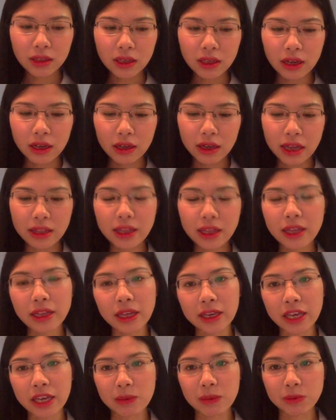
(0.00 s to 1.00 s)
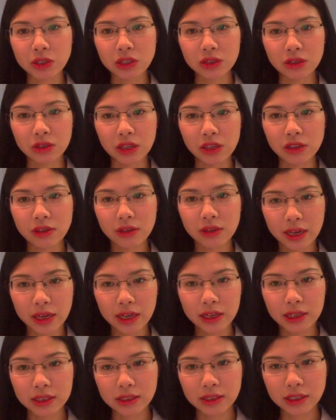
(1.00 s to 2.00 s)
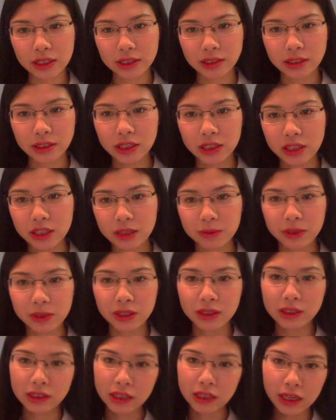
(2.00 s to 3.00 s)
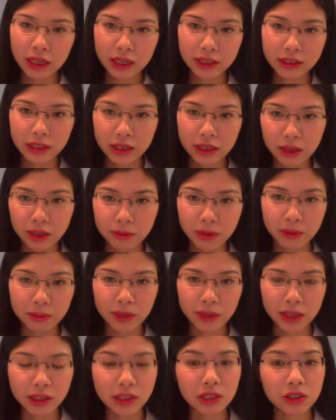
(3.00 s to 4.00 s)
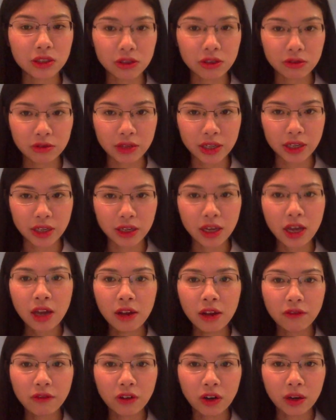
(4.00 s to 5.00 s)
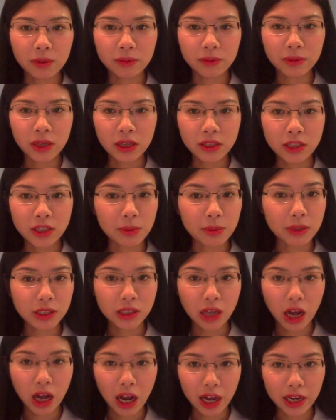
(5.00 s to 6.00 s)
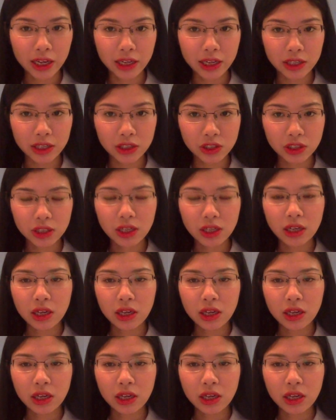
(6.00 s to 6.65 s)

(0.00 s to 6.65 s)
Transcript: And then I came to the US. I studied computer science. I got my master's degree from Dartmouth College.